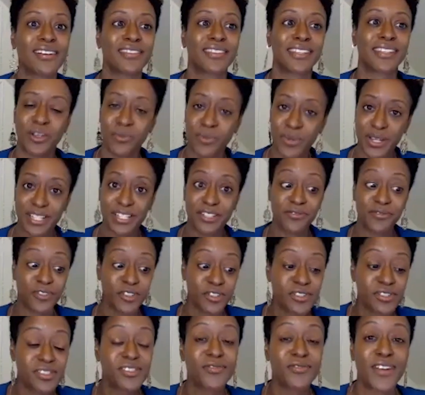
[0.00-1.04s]
Can we
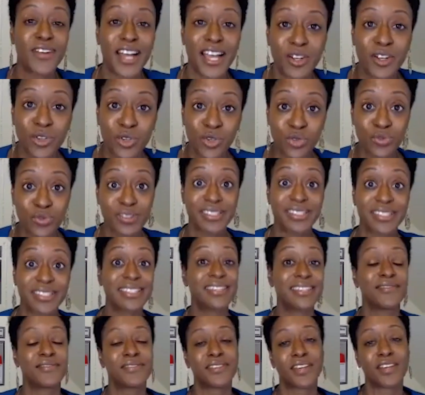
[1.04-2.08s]
diversify who
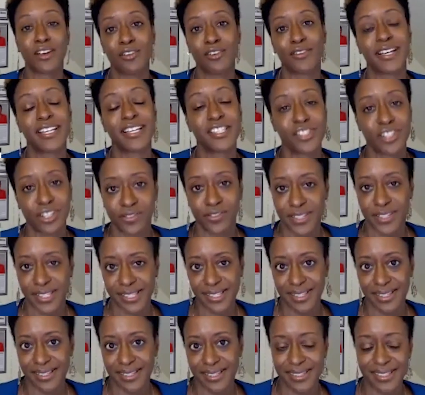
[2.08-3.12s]
receives our great
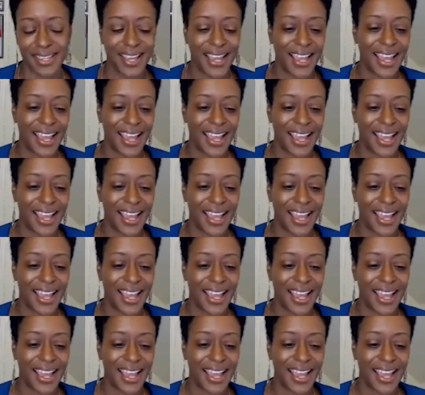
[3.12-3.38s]
services?